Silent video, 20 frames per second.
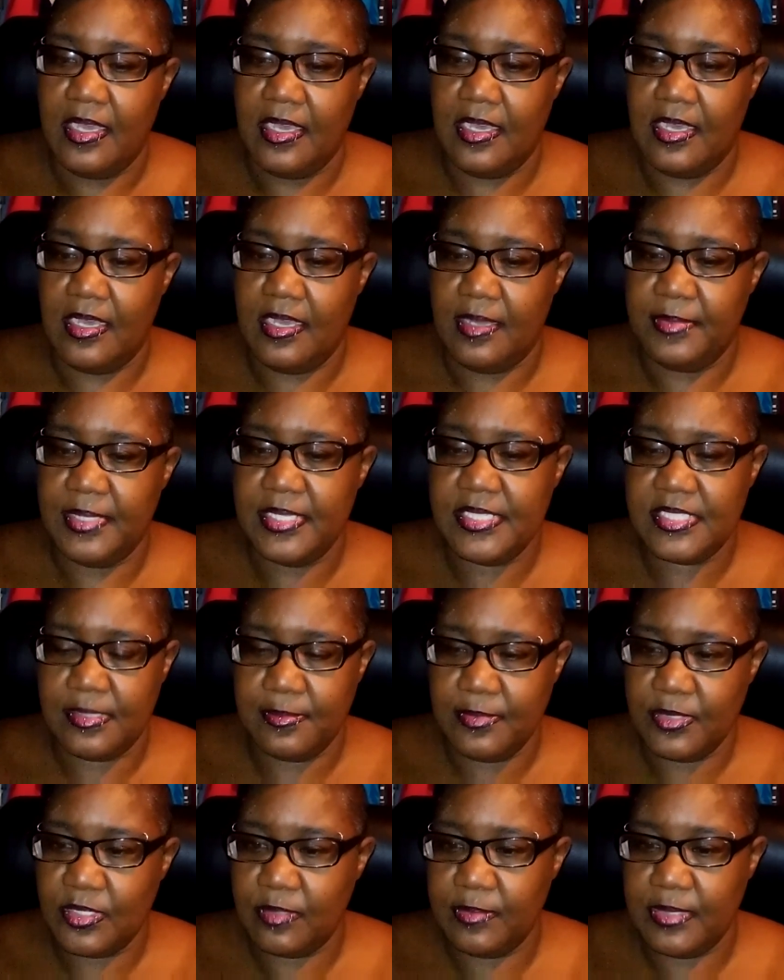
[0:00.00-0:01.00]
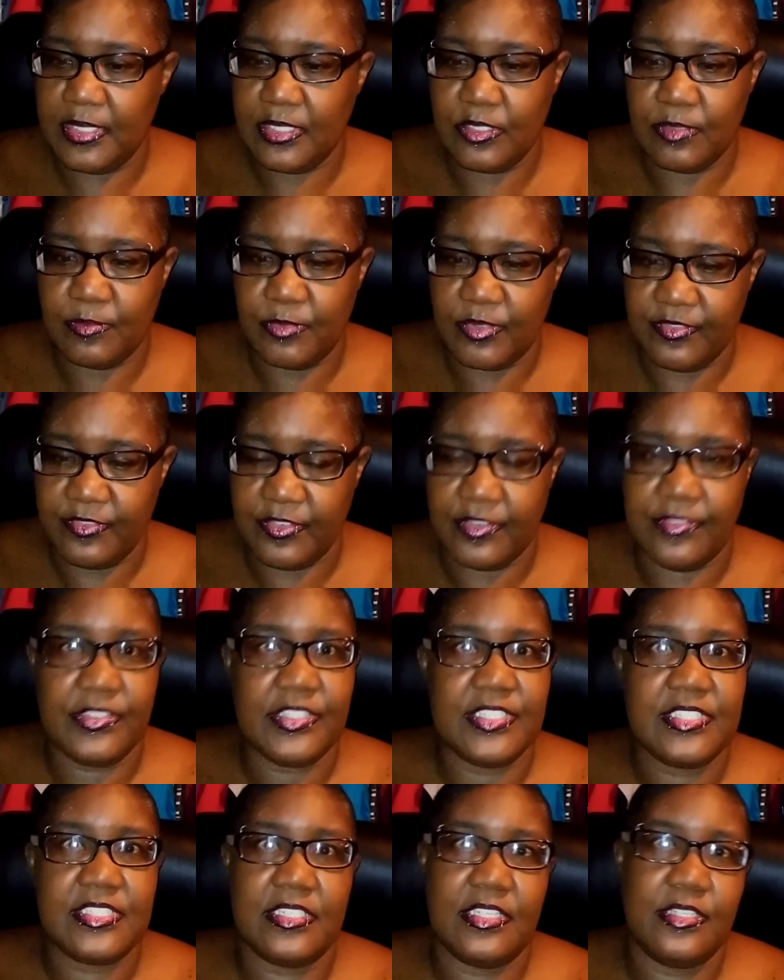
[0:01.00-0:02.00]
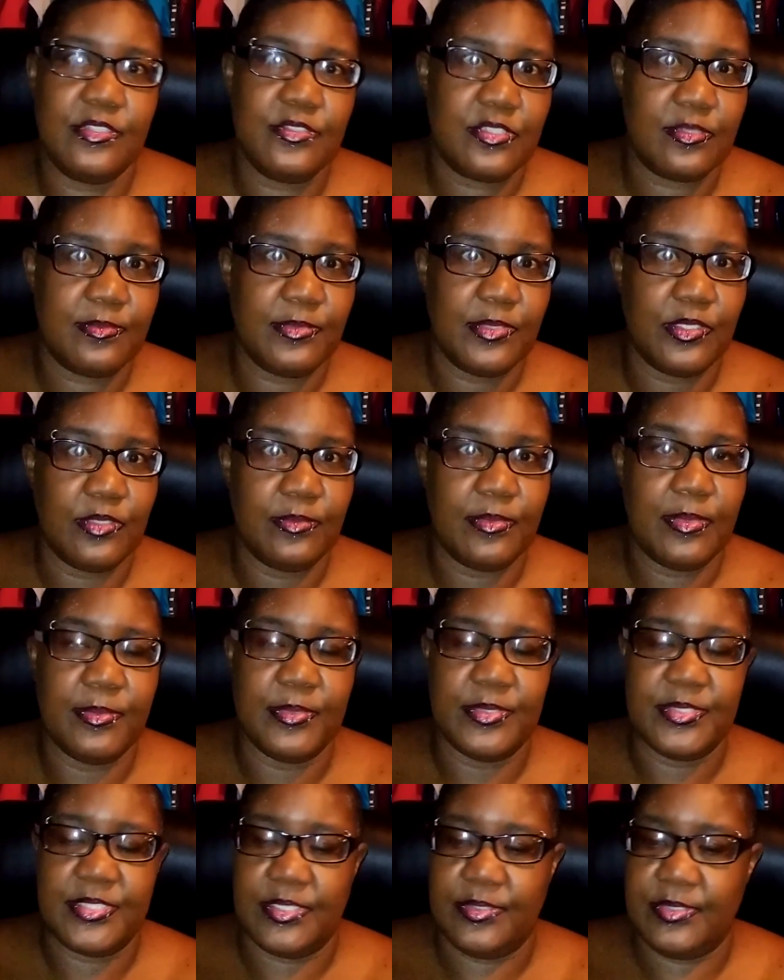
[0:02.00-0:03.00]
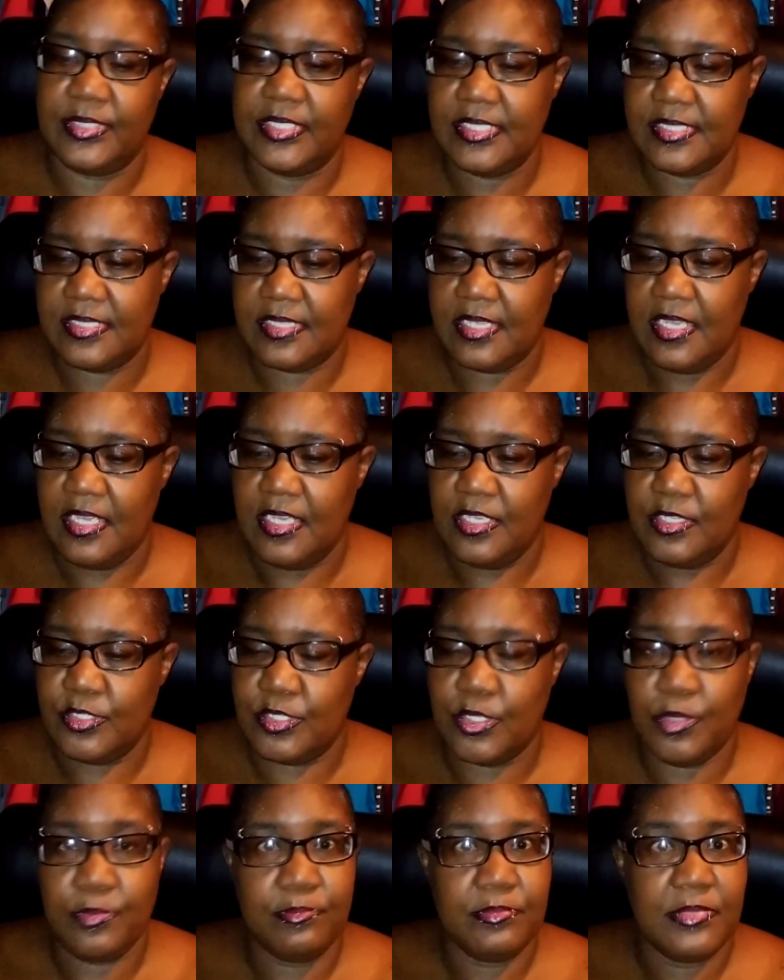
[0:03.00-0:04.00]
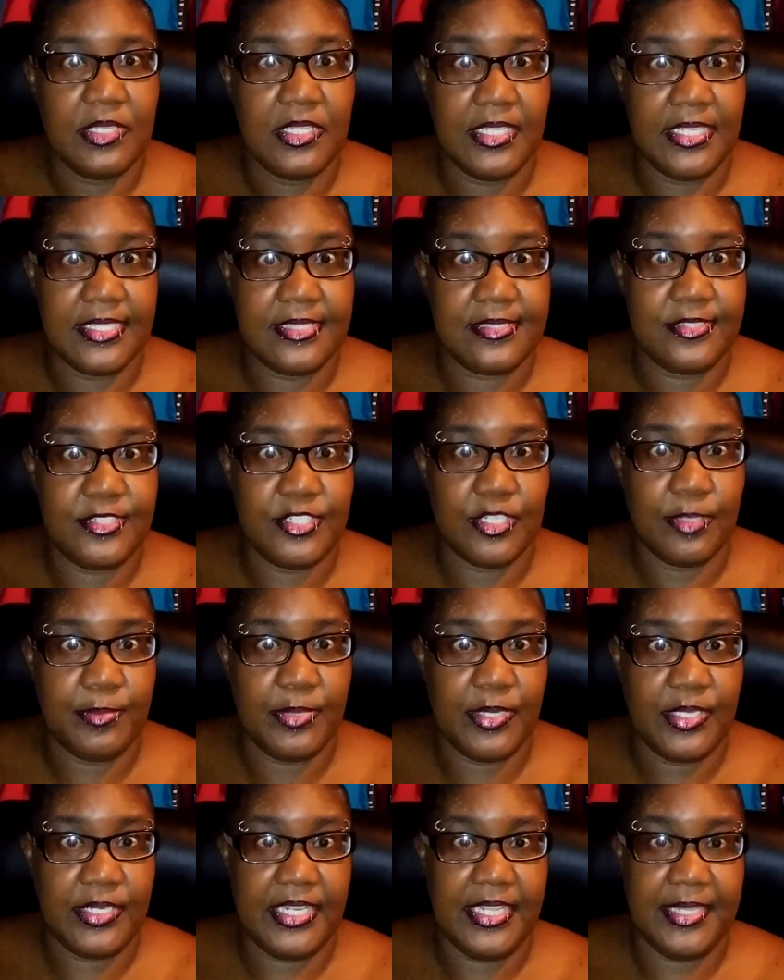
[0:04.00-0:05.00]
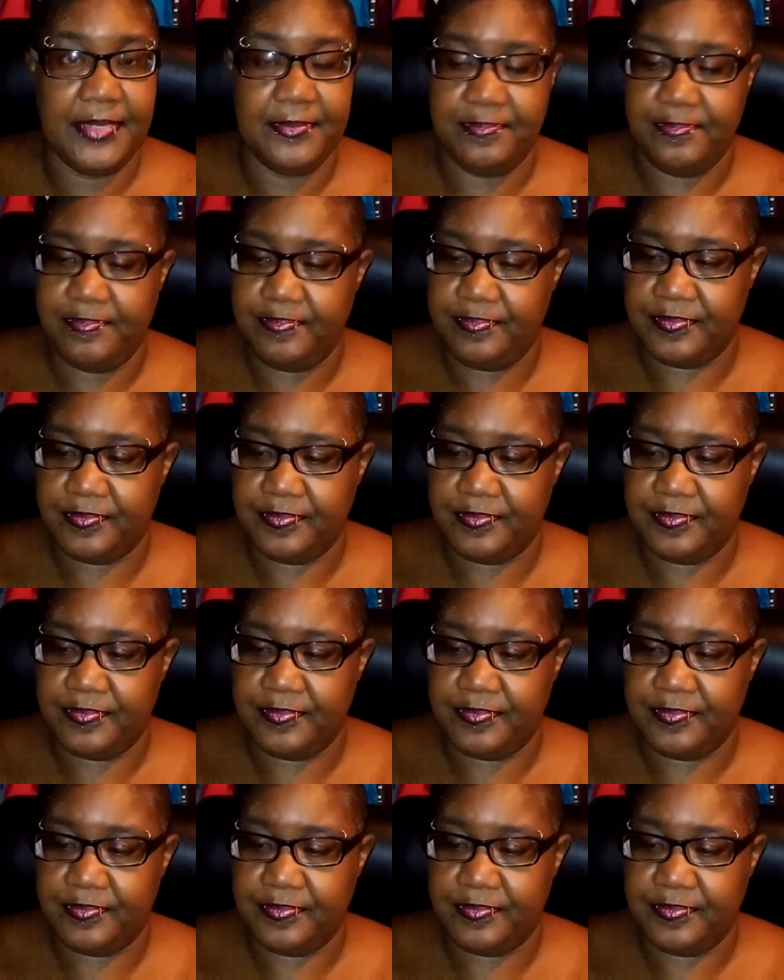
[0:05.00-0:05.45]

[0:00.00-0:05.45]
And some are going to be a little more frivolous than others, some are a little bit more serious. So let's jump on in.